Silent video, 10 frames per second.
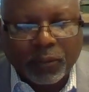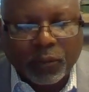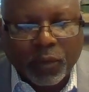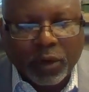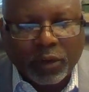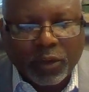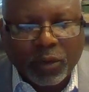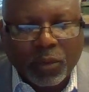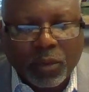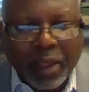for the
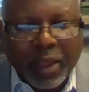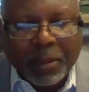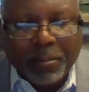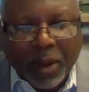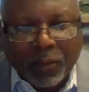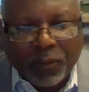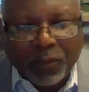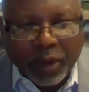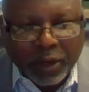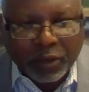school, but for
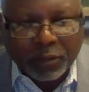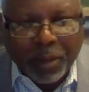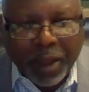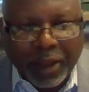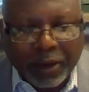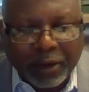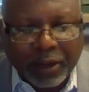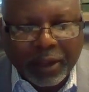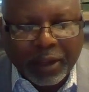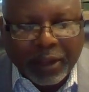his spot,
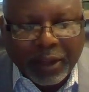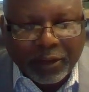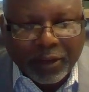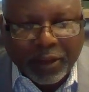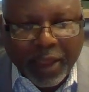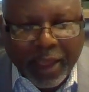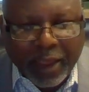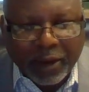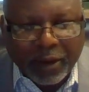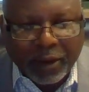it just
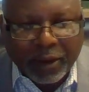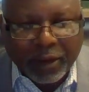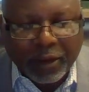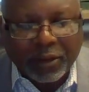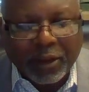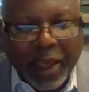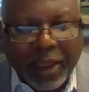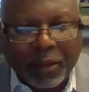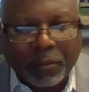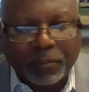had his
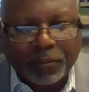name,